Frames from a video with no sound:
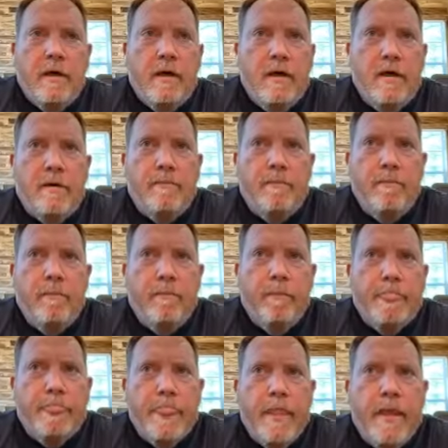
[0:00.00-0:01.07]
Um,
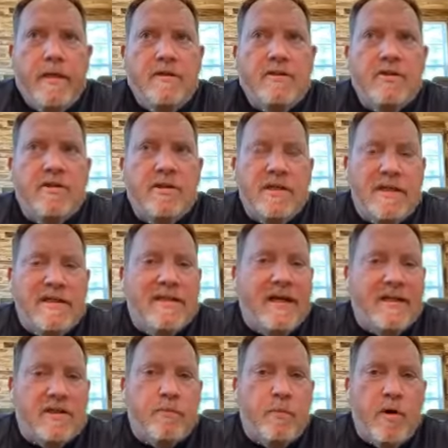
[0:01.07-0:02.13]
seeing
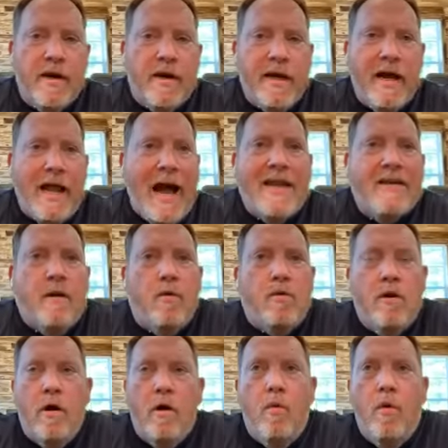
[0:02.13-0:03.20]
that spread out, I
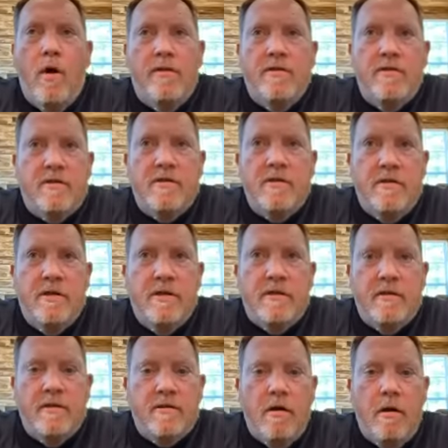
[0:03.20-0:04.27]
don't know what the
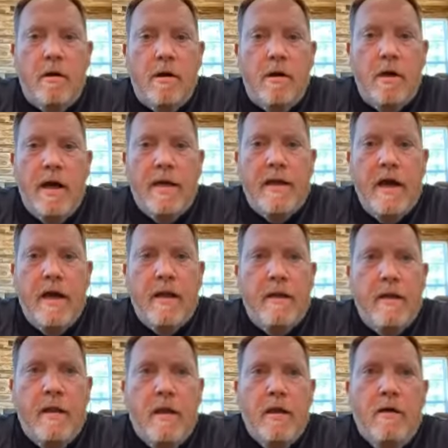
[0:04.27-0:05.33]
statistics are I,
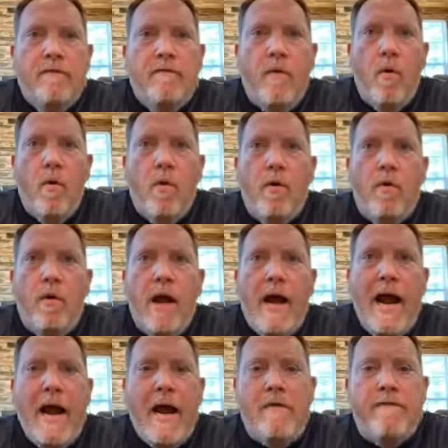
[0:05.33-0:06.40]
for
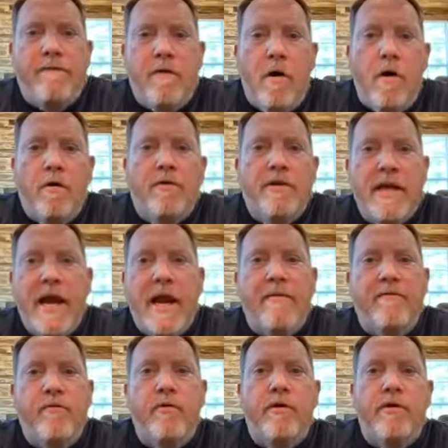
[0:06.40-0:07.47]
how far the
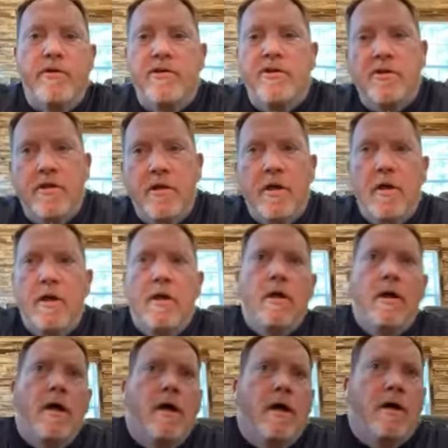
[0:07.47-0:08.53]
average
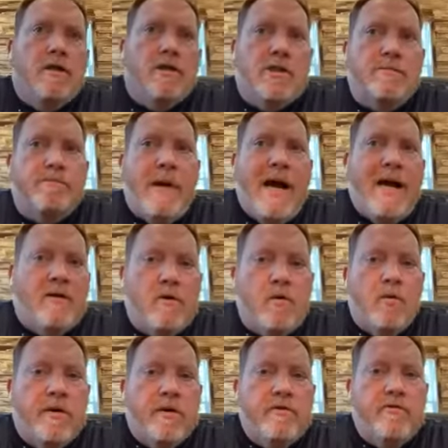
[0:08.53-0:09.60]
uh, spinal
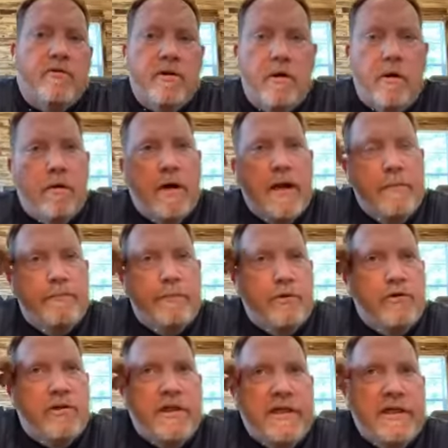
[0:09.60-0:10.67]
cord injury or
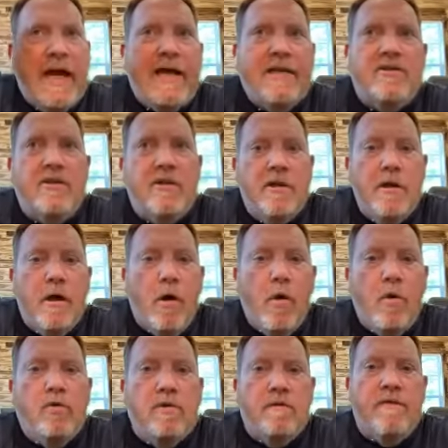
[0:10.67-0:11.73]
amputee has to
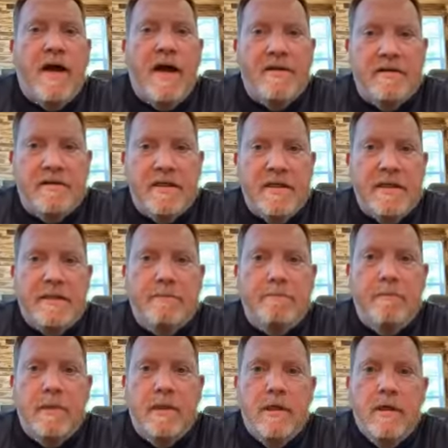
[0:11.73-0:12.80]
go to find a team.